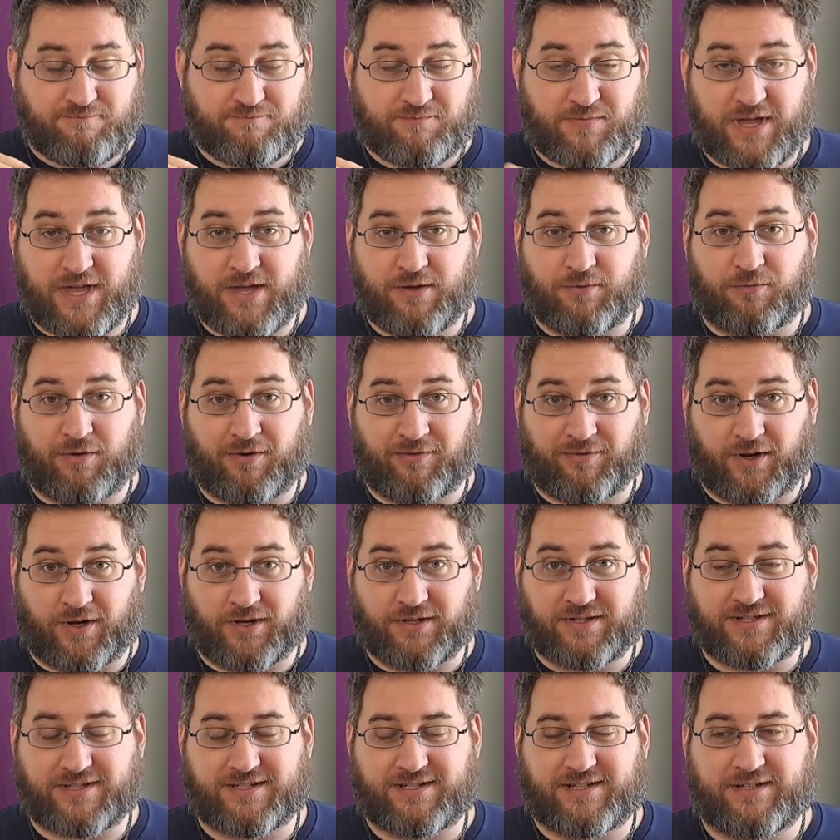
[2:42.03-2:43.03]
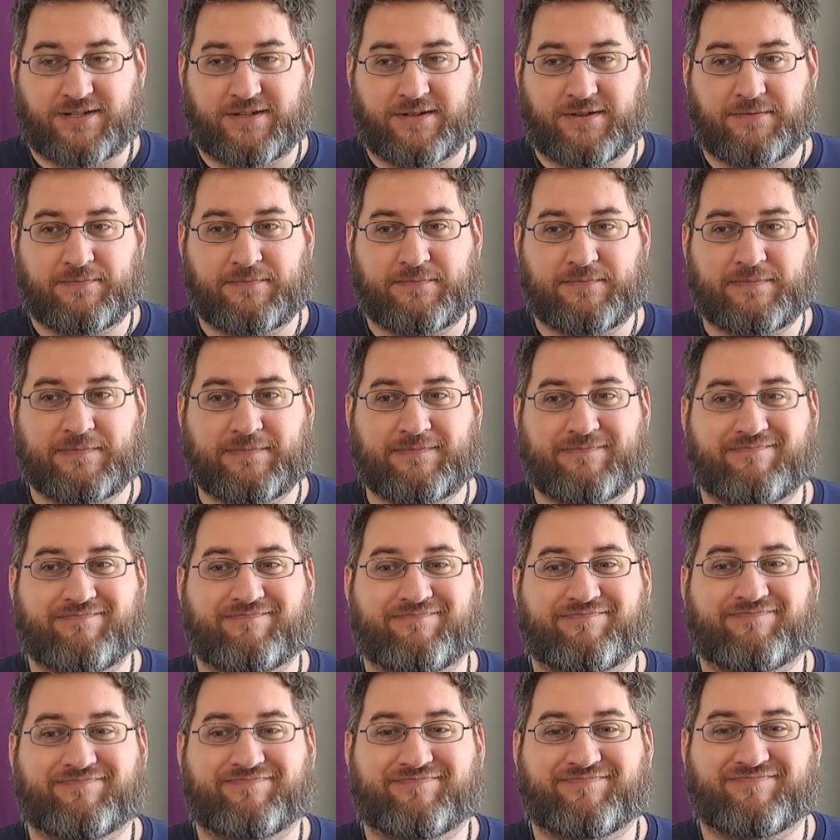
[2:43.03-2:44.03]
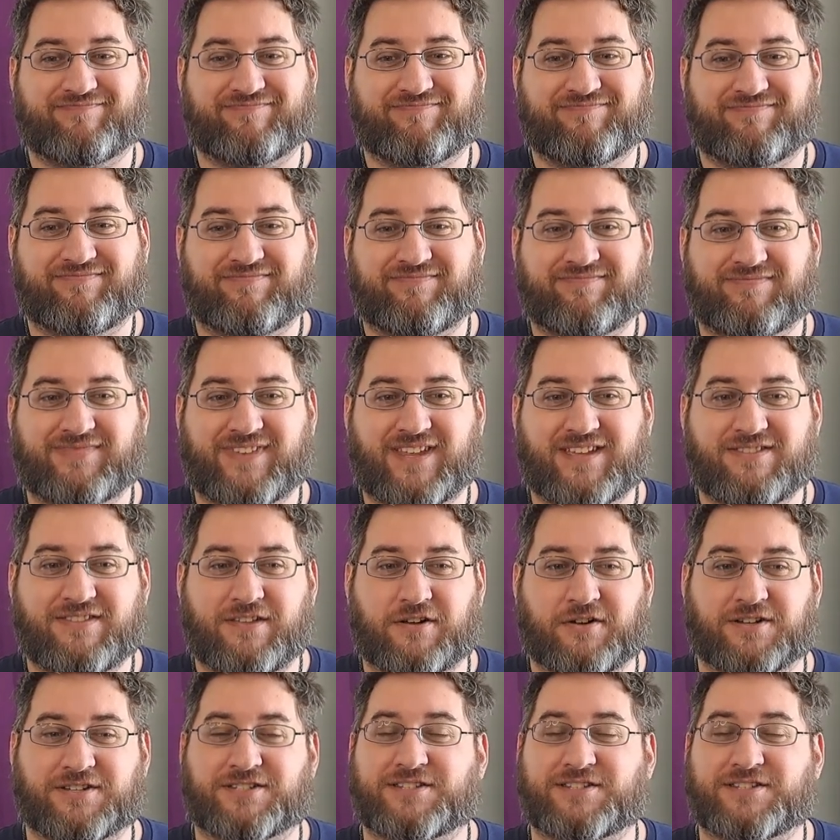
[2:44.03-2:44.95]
Being reversed, there